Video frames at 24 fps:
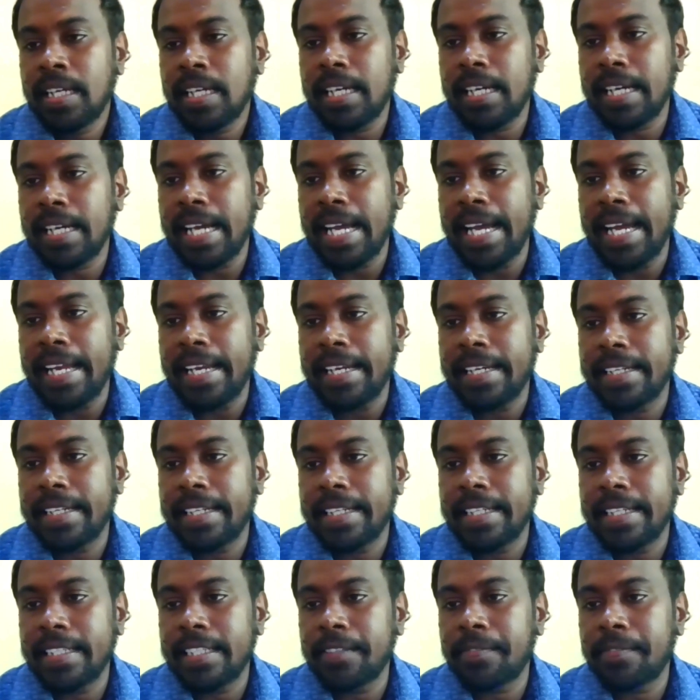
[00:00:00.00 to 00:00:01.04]
and
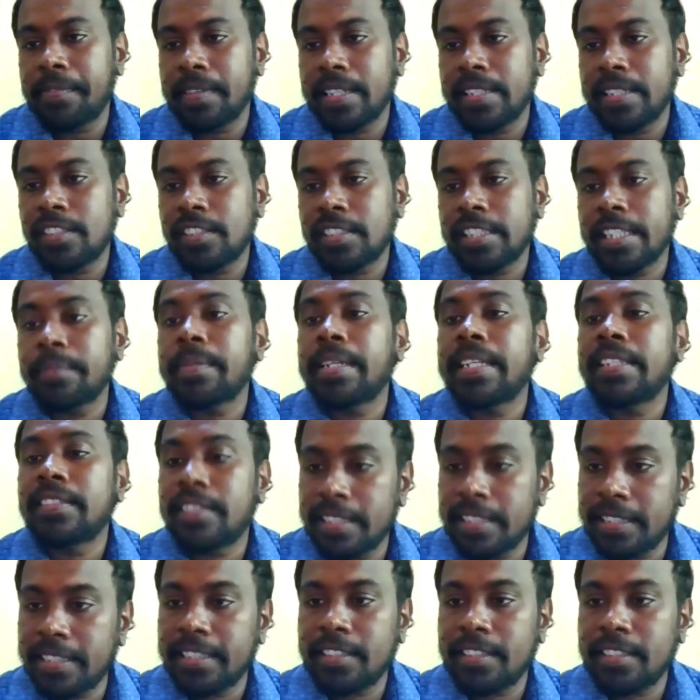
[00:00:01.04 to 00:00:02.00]
different stem densities.